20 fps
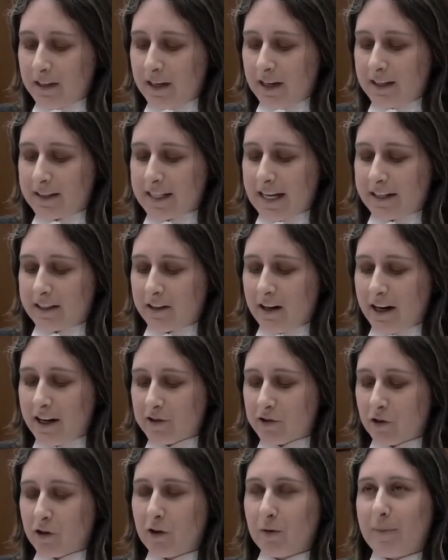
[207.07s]
is that in
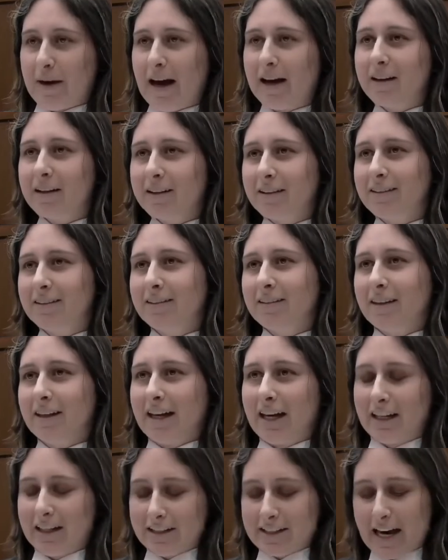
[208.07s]
Hydro-Quebec,
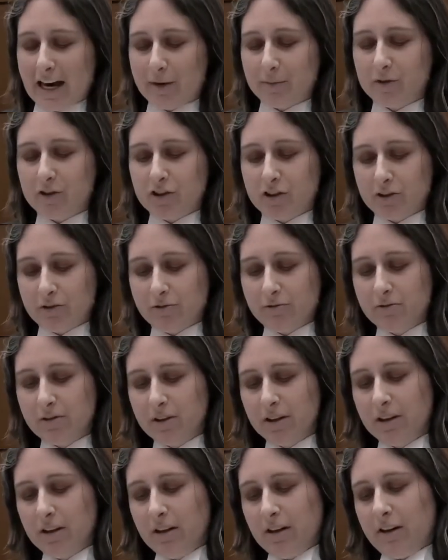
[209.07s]
again at tab 2
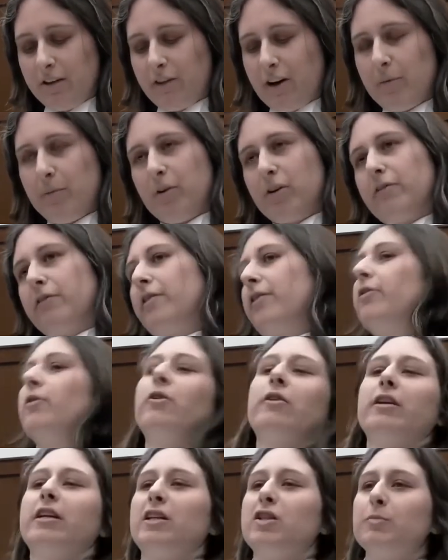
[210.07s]
of our Book of
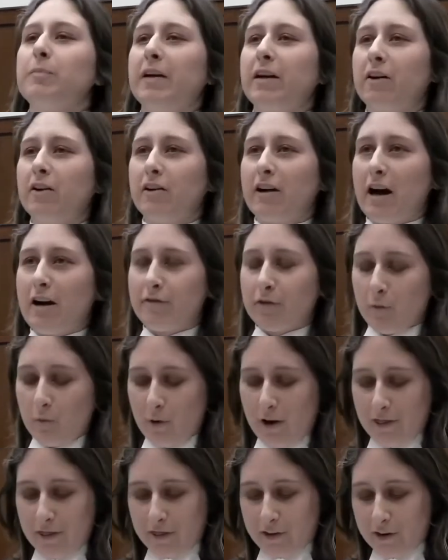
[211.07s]
Authorities, paragraph
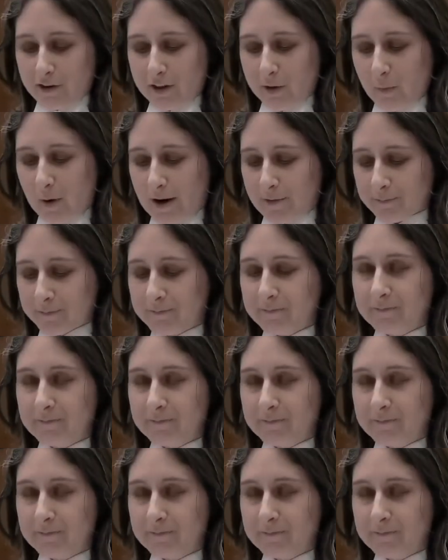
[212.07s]
131,